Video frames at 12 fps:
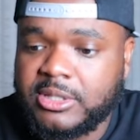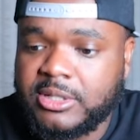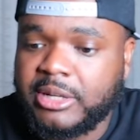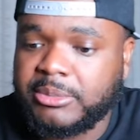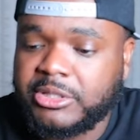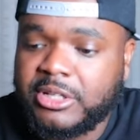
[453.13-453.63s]

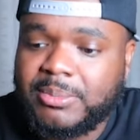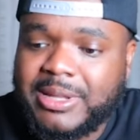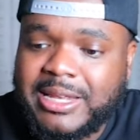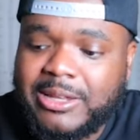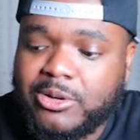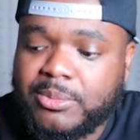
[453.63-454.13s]
And I'm just going to
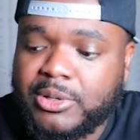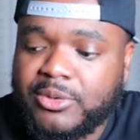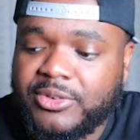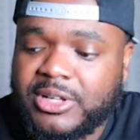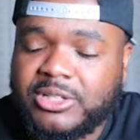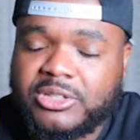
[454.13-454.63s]
play a little bit
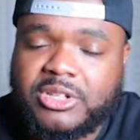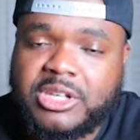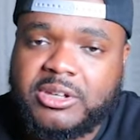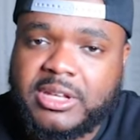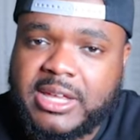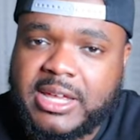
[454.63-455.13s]
of it just so that
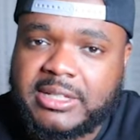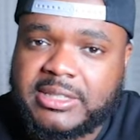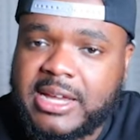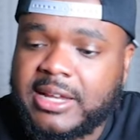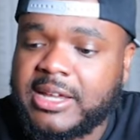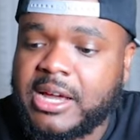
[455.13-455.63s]
you can hear
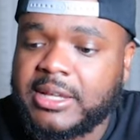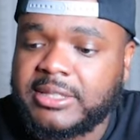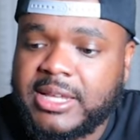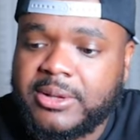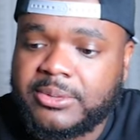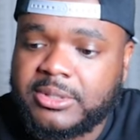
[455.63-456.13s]
exactly how it
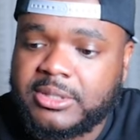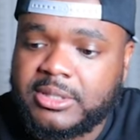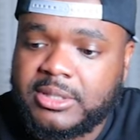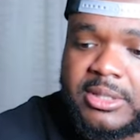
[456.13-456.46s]
sounds.